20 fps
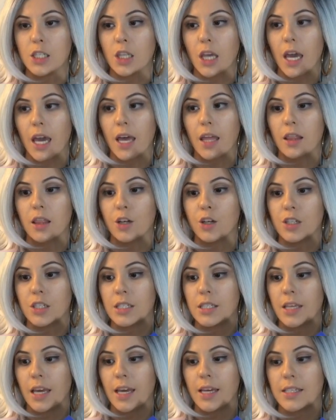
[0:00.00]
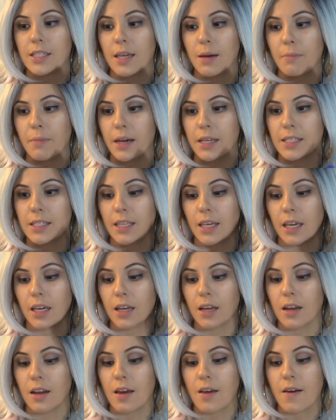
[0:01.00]
and there's days on my
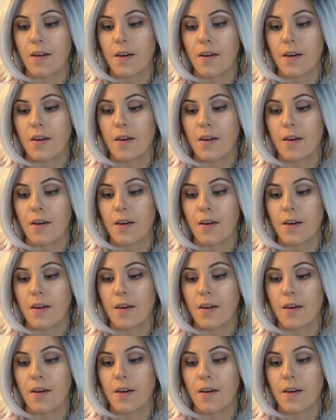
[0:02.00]
skin